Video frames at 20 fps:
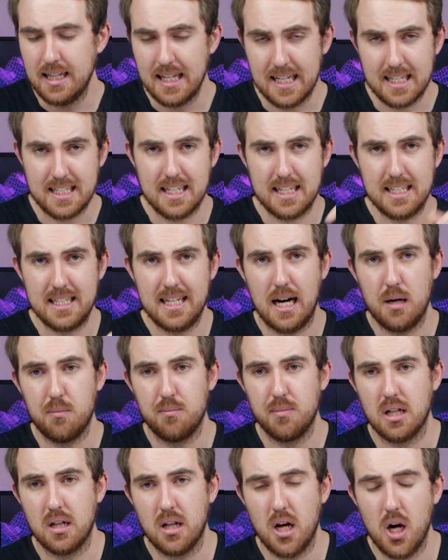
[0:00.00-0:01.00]
linked down
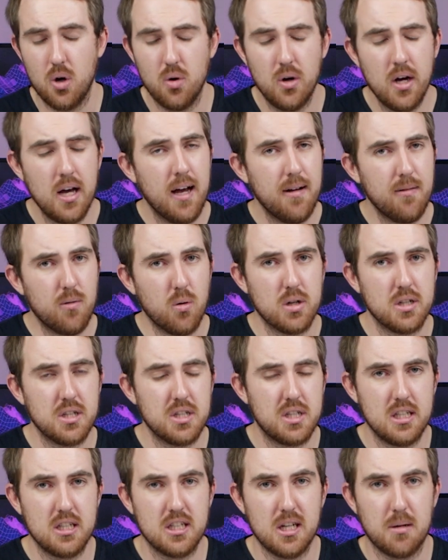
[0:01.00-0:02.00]
below. If you want to
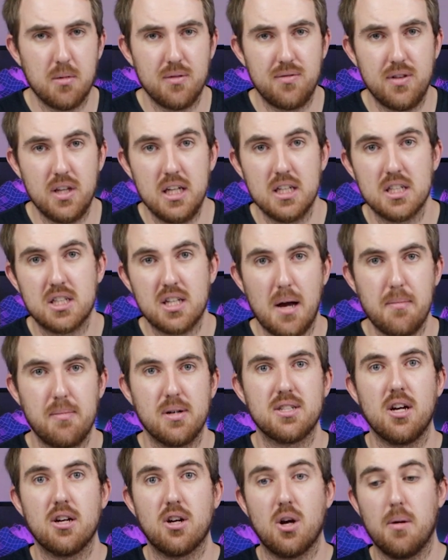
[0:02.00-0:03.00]
see some of the
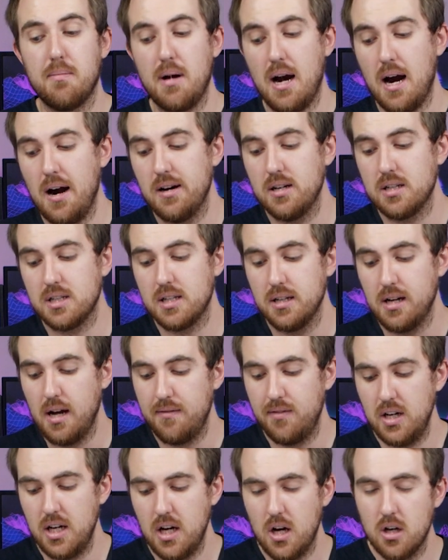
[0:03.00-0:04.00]
side-by-side comparison
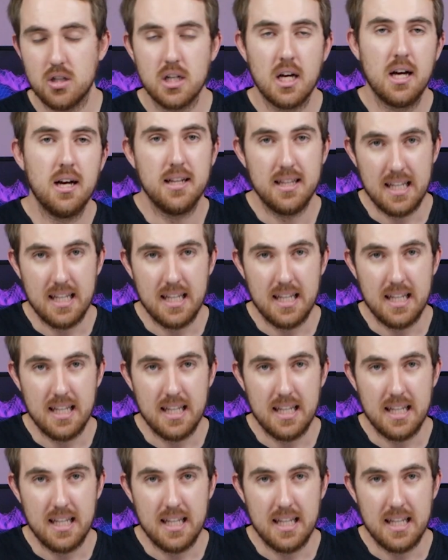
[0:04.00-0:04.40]
videos,